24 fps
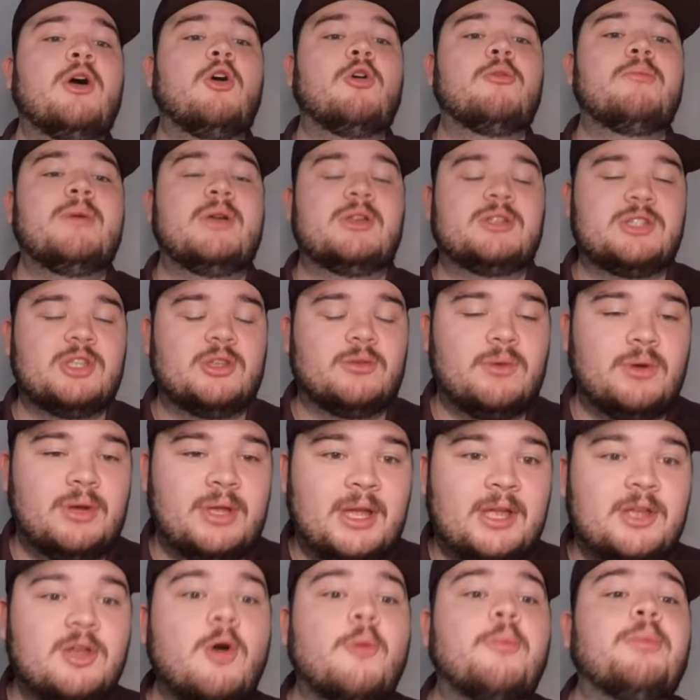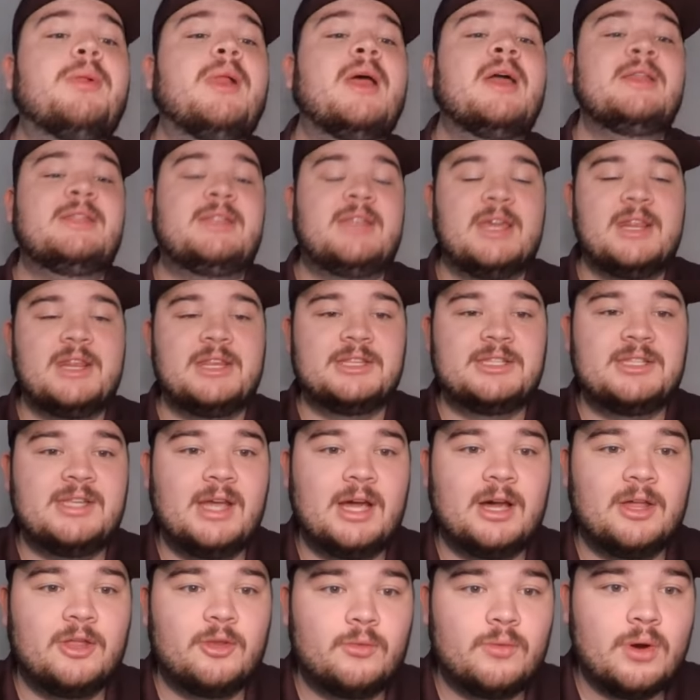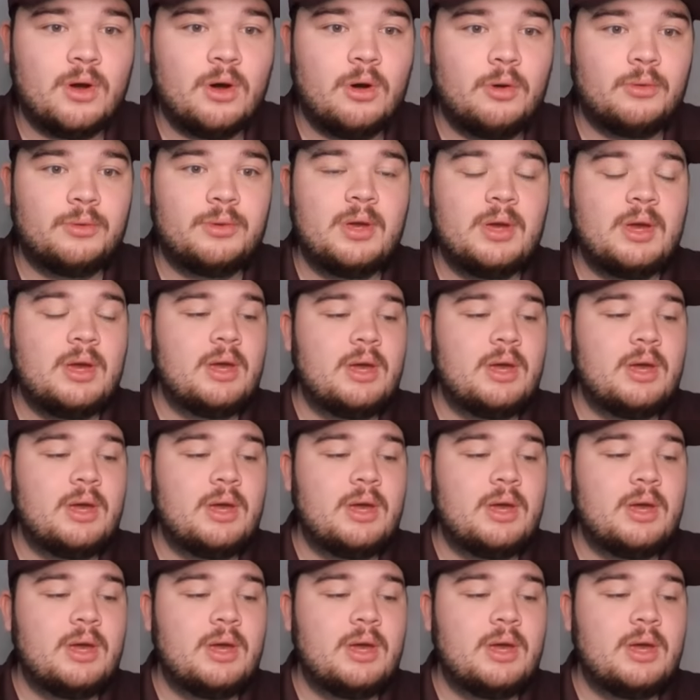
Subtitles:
Miss on the road. You had to go play Tennessee on the road.